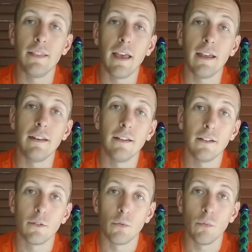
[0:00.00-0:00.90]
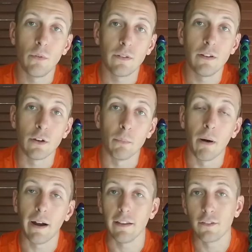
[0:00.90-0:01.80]
then listen to your
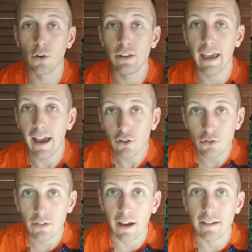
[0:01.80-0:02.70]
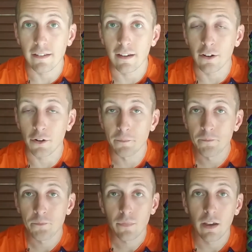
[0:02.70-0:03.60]
body. So the exercise here
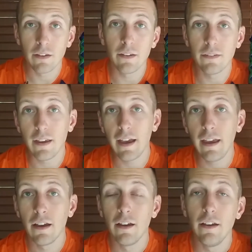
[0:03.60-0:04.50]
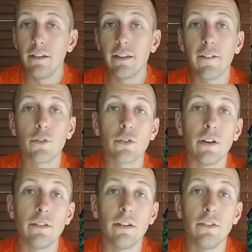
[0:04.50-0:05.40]
is to say for
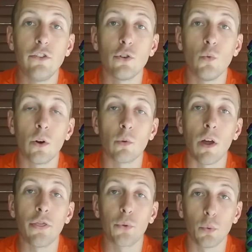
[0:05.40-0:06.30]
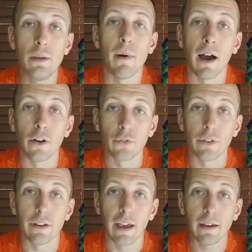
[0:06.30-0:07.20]
instance, you want to run 3 miles for the
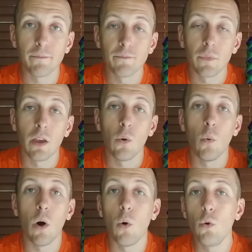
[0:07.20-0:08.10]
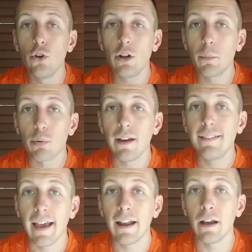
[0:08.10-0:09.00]
day. Well, you're going to break
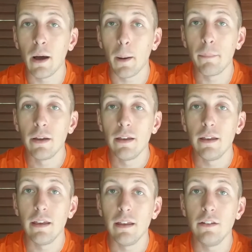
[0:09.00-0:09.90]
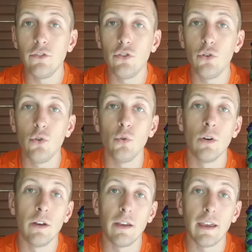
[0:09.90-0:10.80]
that up into
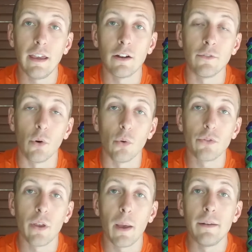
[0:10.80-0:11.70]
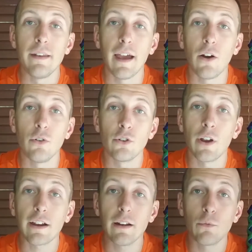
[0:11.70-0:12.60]
intervals. Now, you're
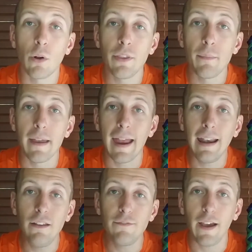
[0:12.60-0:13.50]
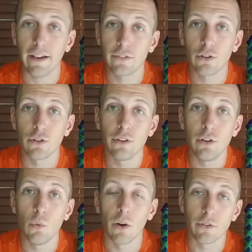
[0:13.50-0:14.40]
not going to run them any faster than
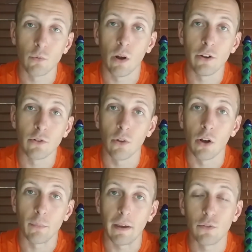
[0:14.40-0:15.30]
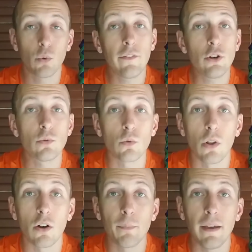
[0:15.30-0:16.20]
you want to run your long pace. Whatever your
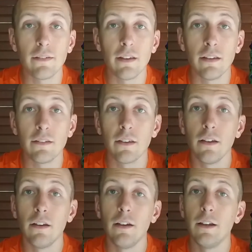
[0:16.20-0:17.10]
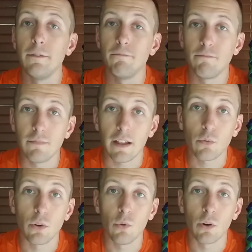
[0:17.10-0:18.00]
long pace is, that's
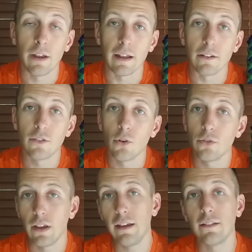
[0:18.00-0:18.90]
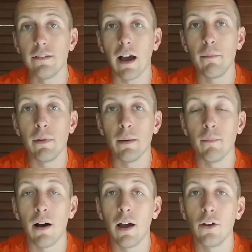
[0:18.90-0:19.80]
what you want to hit. So say it's 9 minute
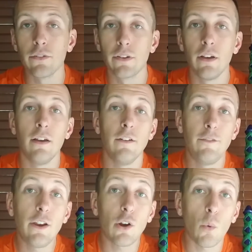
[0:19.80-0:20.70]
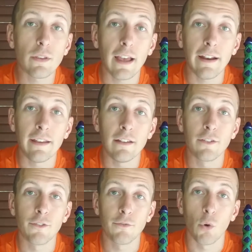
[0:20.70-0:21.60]
miles, figure out what that is
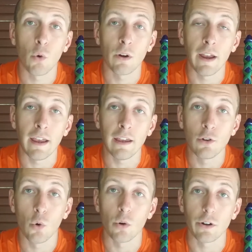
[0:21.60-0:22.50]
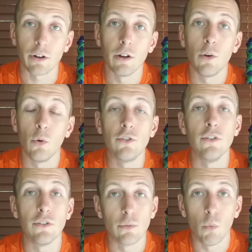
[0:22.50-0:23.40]
for a quarter, which
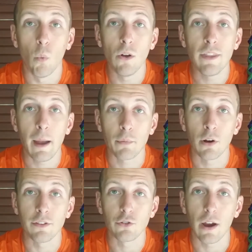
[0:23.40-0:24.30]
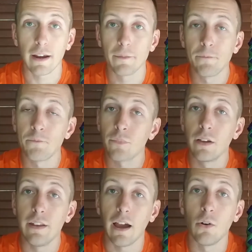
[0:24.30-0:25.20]
is one lap around the track.
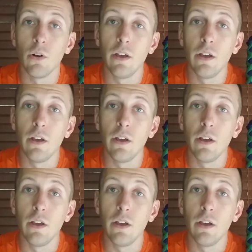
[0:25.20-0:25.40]
Now,